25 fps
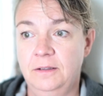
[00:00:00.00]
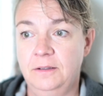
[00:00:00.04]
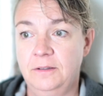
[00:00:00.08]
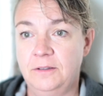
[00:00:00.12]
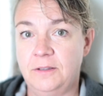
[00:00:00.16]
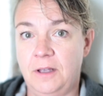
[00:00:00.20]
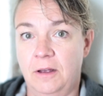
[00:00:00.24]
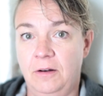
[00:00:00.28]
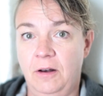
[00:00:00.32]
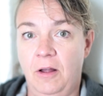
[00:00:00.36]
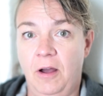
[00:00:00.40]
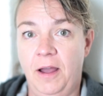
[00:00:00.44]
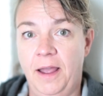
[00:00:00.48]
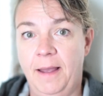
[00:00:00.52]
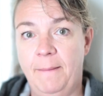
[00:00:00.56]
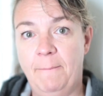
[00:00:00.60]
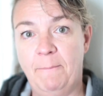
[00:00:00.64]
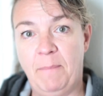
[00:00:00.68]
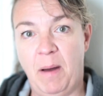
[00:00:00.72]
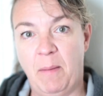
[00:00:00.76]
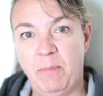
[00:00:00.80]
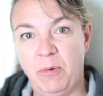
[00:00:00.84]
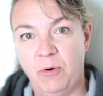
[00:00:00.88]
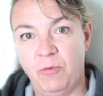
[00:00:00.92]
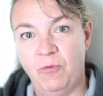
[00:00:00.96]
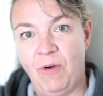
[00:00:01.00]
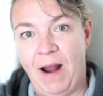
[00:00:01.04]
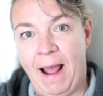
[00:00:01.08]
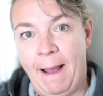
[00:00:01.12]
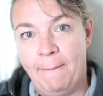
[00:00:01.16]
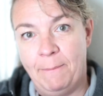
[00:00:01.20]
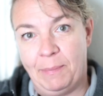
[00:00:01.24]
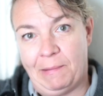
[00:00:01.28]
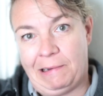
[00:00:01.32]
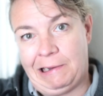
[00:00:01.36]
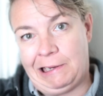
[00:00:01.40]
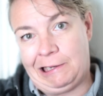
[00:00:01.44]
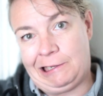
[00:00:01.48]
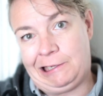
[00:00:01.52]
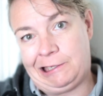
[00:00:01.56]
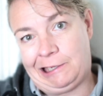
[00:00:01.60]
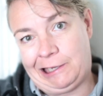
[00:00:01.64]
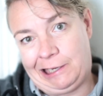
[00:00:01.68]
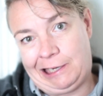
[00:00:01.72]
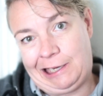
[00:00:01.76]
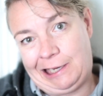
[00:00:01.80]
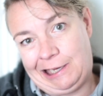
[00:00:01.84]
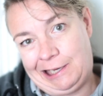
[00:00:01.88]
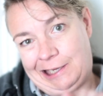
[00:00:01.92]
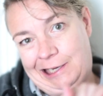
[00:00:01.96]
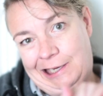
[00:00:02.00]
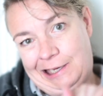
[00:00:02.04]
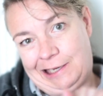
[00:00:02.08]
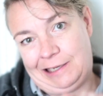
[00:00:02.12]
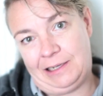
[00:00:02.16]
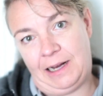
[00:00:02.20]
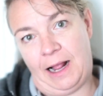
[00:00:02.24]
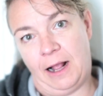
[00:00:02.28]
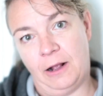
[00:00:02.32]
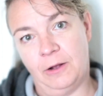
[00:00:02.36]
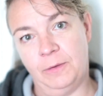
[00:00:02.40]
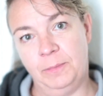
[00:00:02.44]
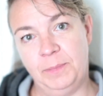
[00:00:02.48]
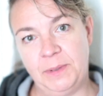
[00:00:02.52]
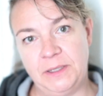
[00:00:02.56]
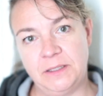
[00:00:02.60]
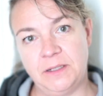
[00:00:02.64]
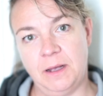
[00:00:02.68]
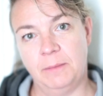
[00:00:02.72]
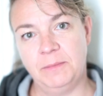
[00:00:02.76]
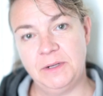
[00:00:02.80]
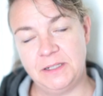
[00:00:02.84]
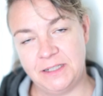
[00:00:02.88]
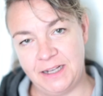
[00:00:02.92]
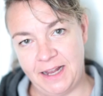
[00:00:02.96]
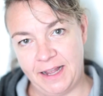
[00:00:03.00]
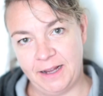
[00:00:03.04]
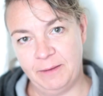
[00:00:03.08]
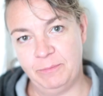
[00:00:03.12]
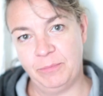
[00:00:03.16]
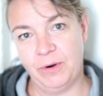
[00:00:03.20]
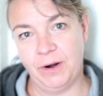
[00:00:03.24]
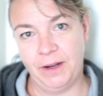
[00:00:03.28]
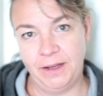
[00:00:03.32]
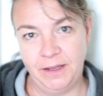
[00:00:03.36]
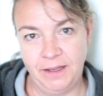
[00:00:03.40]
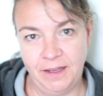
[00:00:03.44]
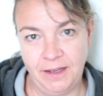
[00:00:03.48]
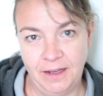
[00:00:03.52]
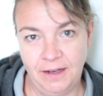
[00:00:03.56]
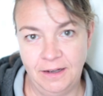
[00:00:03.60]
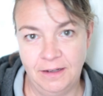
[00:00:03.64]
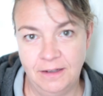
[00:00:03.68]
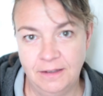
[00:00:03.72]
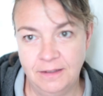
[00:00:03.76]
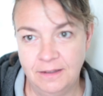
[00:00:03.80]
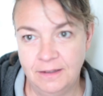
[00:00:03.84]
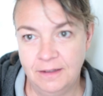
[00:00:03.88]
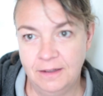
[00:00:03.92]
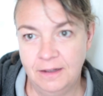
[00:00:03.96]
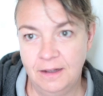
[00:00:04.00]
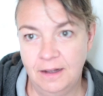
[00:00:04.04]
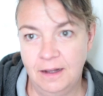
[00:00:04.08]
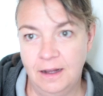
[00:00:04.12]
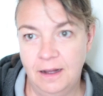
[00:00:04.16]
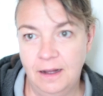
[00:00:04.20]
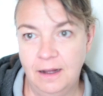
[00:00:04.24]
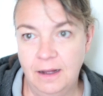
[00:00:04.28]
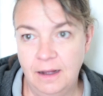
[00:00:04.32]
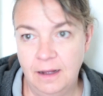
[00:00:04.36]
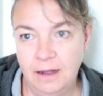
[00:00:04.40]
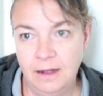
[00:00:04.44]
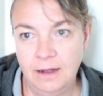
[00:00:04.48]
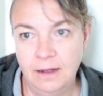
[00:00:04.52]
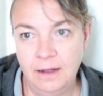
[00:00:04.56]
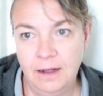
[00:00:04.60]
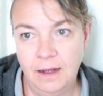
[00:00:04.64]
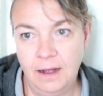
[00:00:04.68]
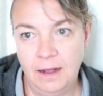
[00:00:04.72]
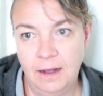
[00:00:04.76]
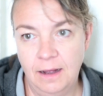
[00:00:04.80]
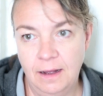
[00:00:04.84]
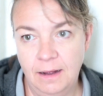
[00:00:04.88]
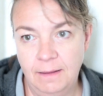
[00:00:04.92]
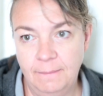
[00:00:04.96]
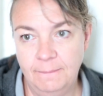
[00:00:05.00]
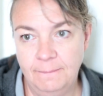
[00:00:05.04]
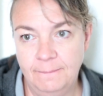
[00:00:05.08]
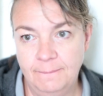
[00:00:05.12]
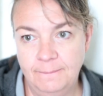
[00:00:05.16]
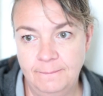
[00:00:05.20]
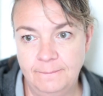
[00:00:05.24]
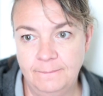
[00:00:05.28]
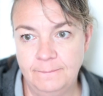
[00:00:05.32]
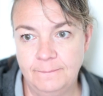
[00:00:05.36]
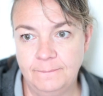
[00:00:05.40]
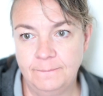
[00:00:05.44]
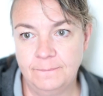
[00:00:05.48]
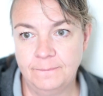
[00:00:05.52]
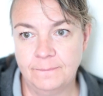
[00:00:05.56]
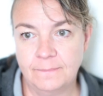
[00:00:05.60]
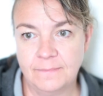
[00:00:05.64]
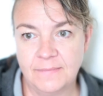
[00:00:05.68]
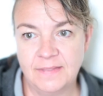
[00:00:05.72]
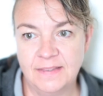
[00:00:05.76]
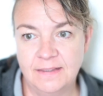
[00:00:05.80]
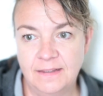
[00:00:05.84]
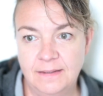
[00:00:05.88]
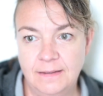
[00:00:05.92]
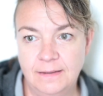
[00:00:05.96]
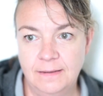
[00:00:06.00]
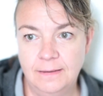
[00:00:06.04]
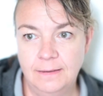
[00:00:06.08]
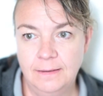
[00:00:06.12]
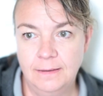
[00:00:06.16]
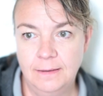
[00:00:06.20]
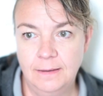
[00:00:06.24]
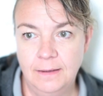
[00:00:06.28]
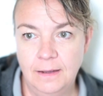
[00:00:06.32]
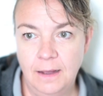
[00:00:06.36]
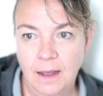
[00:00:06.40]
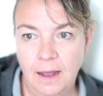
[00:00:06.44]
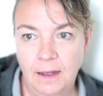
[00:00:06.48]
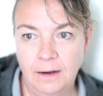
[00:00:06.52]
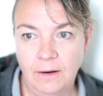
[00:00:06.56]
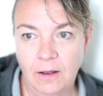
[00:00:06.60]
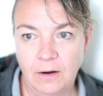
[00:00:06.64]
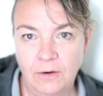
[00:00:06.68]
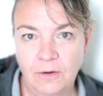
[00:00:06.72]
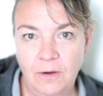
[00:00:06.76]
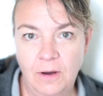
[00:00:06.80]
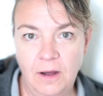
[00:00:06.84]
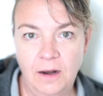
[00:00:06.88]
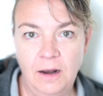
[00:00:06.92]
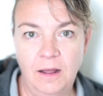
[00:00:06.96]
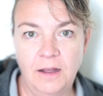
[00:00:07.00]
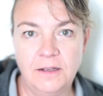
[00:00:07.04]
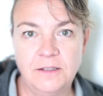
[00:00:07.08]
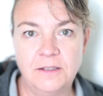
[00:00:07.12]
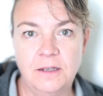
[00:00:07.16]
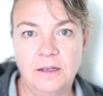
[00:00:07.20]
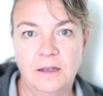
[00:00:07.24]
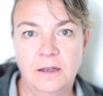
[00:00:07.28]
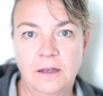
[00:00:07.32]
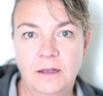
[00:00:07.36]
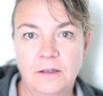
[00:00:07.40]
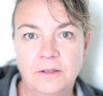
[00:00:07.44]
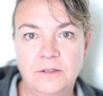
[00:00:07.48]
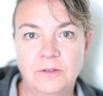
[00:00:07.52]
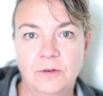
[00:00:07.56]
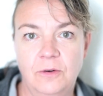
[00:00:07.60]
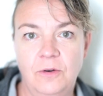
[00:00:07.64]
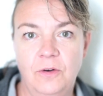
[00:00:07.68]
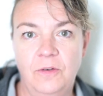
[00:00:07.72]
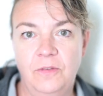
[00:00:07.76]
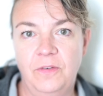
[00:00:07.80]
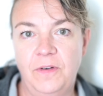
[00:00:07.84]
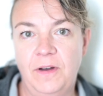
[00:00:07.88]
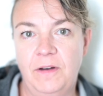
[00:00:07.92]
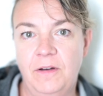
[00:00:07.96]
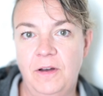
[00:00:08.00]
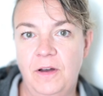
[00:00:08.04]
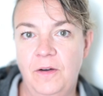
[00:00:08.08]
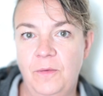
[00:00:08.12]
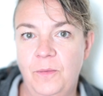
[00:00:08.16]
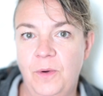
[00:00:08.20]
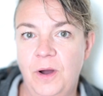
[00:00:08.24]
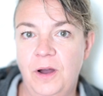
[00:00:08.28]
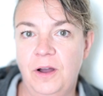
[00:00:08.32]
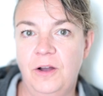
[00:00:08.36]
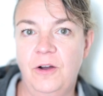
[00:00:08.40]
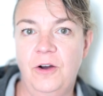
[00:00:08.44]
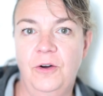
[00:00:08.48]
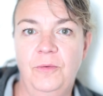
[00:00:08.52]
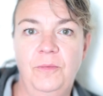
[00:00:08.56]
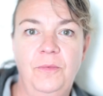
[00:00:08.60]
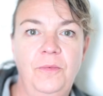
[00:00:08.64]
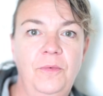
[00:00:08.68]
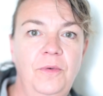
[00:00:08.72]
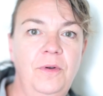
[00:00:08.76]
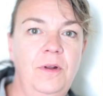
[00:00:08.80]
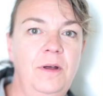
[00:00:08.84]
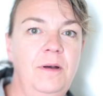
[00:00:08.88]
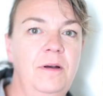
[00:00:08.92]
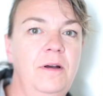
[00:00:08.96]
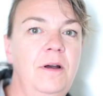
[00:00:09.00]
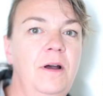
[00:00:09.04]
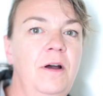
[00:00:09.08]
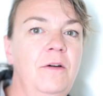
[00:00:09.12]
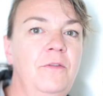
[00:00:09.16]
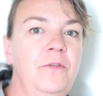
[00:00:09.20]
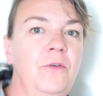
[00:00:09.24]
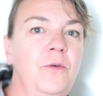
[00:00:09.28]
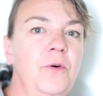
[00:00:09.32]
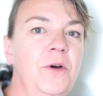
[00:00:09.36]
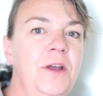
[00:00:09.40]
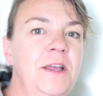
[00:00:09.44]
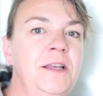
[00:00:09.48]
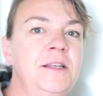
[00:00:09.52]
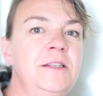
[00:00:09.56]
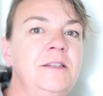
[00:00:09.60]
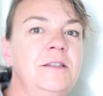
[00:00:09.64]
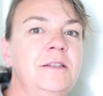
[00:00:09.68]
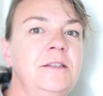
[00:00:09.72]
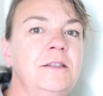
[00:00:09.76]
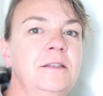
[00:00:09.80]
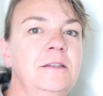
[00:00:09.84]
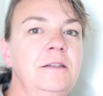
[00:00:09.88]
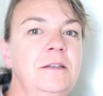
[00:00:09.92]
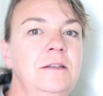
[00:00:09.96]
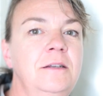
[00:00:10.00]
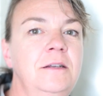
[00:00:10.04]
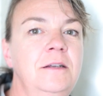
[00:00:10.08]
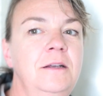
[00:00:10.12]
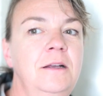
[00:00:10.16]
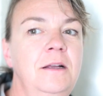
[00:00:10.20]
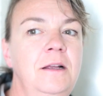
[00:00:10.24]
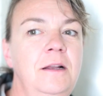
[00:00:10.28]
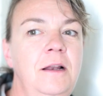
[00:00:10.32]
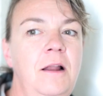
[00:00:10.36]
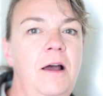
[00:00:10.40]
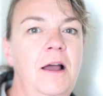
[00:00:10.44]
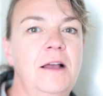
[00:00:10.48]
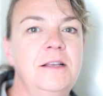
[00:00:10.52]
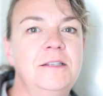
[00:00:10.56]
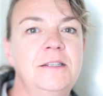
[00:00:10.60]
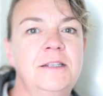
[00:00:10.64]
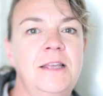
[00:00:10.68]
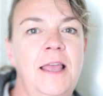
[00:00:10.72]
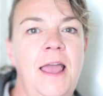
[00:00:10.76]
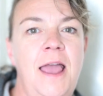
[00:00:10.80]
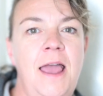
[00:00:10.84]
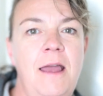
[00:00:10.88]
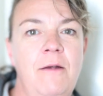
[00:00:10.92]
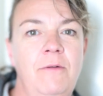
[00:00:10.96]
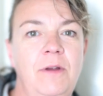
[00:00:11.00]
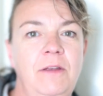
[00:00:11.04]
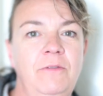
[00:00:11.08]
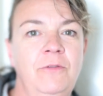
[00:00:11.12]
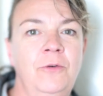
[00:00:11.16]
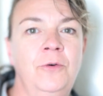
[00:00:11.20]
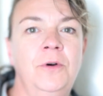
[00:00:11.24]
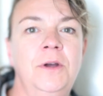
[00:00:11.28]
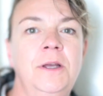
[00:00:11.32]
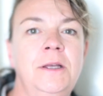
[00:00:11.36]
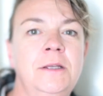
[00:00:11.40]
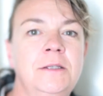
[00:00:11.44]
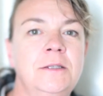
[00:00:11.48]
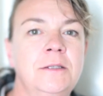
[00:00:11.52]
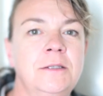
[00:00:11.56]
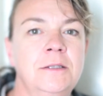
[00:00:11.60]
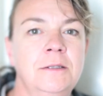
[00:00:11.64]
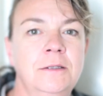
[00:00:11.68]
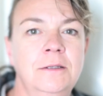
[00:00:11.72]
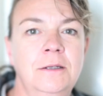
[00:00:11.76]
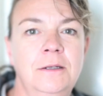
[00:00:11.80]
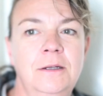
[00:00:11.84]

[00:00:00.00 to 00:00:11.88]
So, like, bubble wrap, that could be somebody's leg breaking. And I'd quite like to sort of work on a voice, like a scary voice.